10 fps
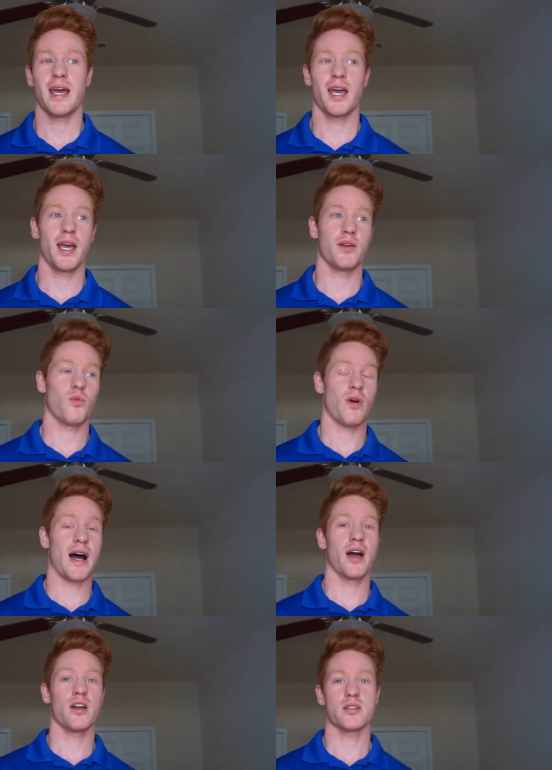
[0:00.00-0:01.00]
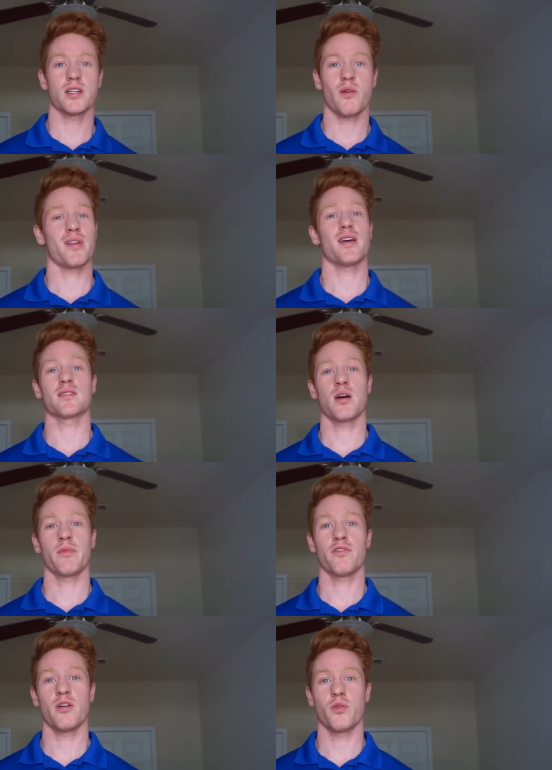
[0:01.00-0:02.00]
And I understand where that is
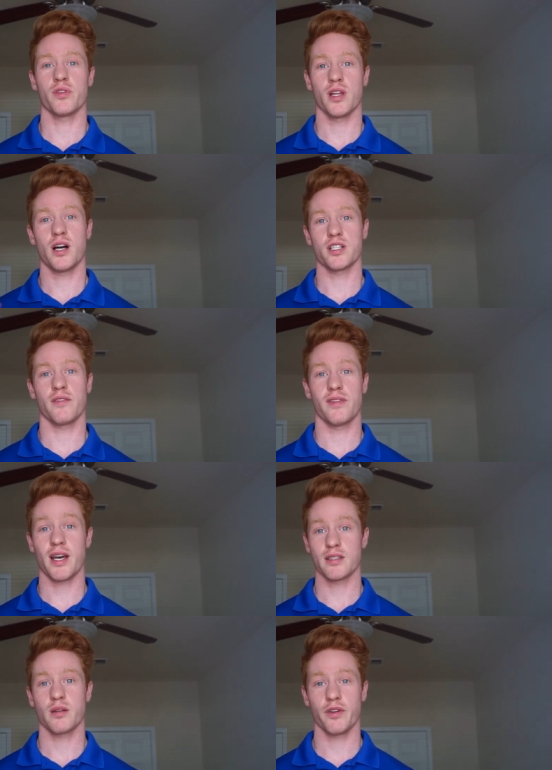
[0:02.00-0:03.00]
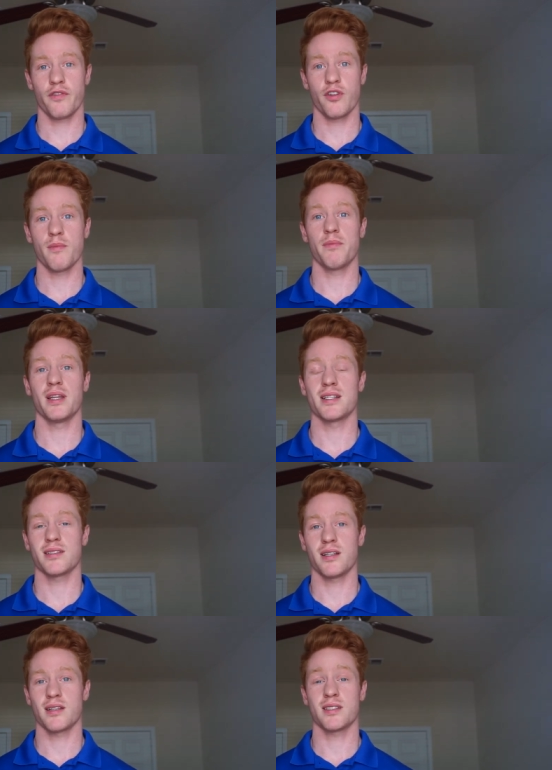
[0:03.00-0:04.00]
coming from and where the logic of that is coming from, but it's
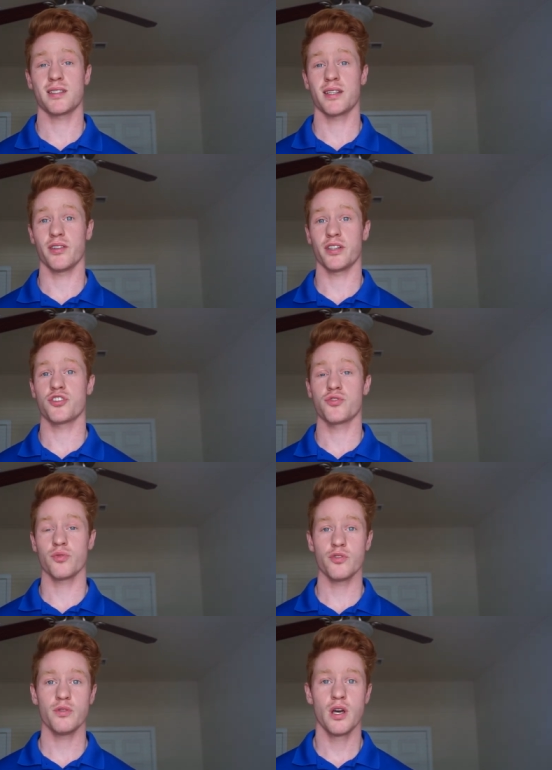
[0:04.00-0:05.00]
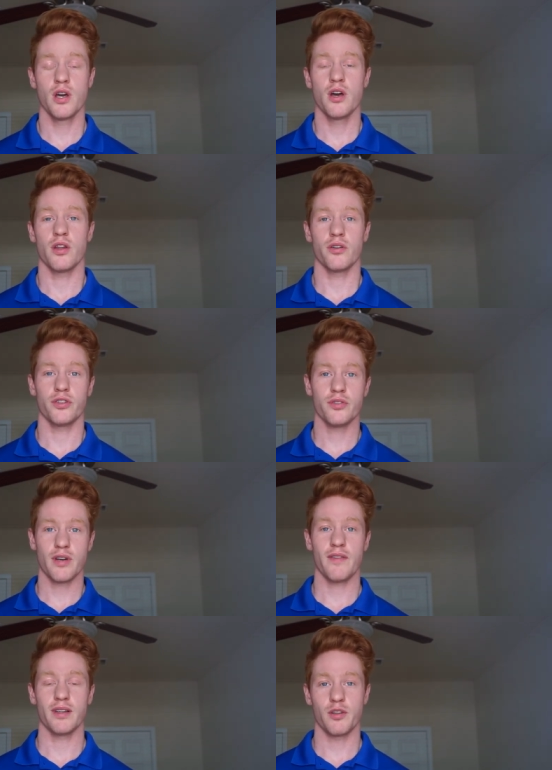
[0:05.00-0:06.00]
not necessarily true. You do
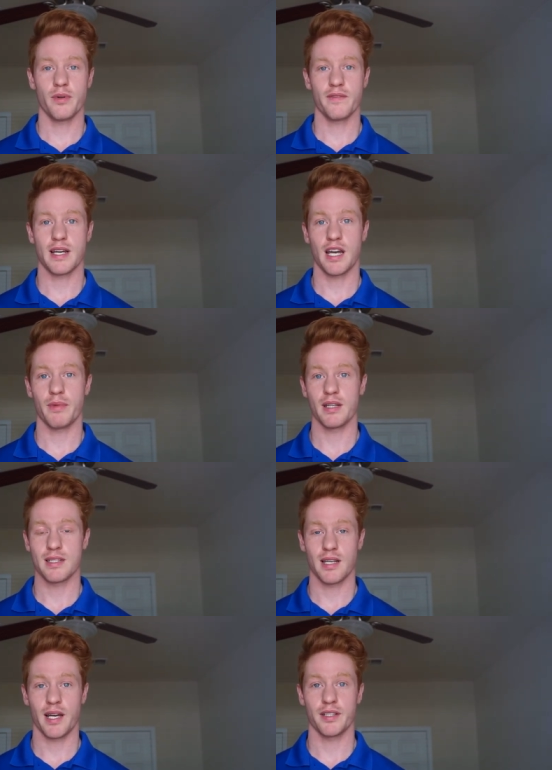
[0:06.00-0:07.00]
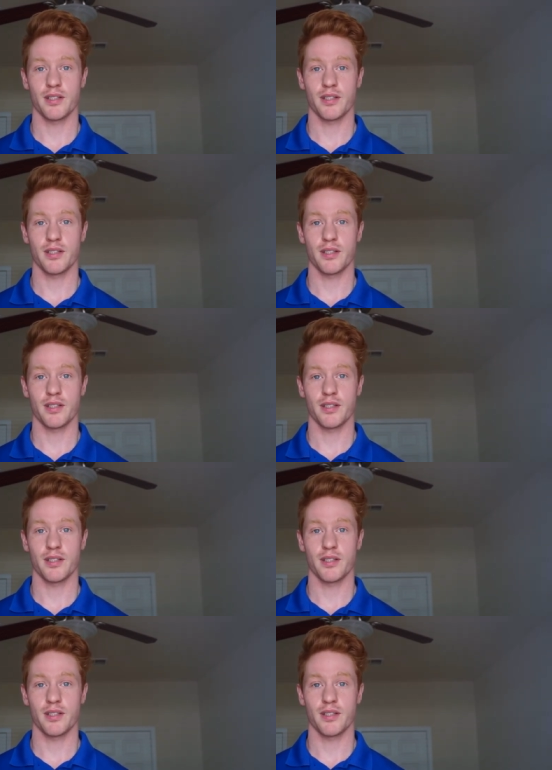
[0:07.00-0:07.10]
have a little bit of time on the side